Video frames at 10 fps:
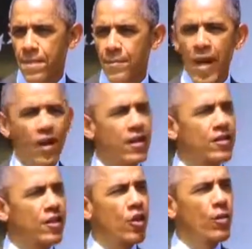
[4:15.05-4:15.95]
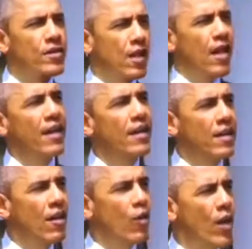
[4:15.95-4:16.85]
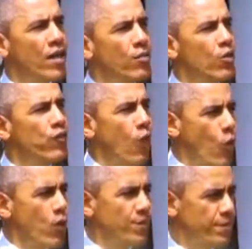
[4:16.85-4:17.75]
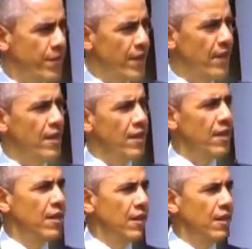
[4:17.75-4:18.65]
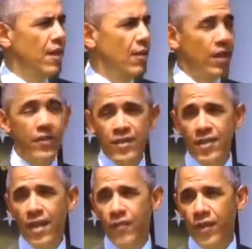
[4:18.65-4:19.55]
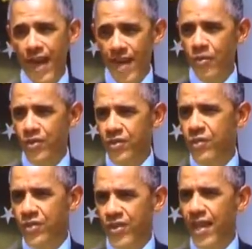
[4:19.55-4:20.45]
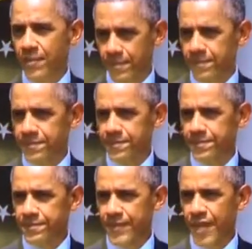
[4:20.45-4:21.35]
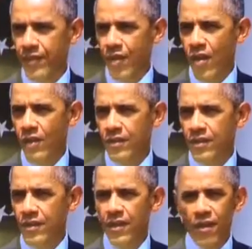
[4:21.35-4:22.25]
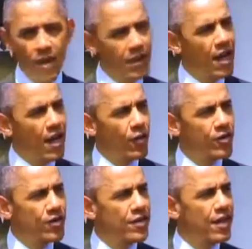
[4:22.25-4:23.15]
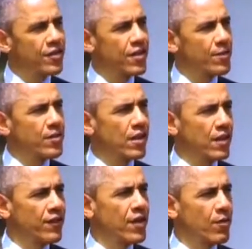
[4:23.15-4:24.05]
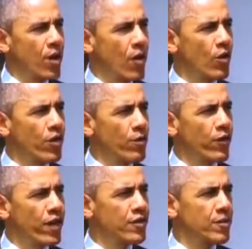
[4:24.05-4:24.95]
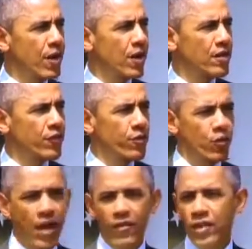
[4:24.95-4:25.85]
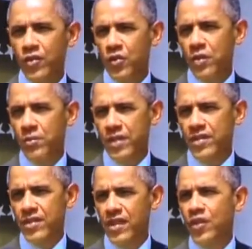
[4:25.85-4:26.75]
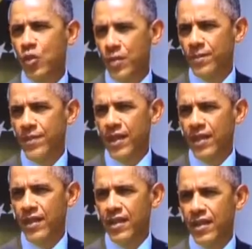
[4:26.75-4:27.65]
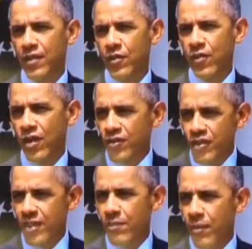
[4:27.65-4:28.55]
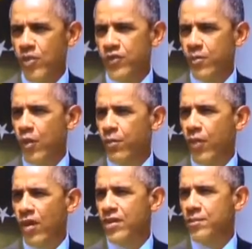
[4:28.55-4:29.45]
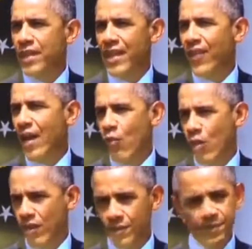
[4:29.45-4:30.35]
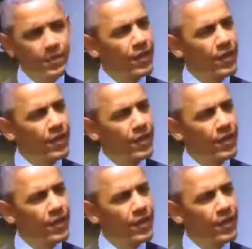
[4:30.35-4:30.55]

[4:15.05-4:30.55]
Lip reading: Americans and Cubans alike are ready to move forward. I believe it's time for Congress to do the same. And I've called on Congress to take steps to lift the embargo that prevents Americans from traveling or doing business in Cuba. We've already seen members from both parties begin that work.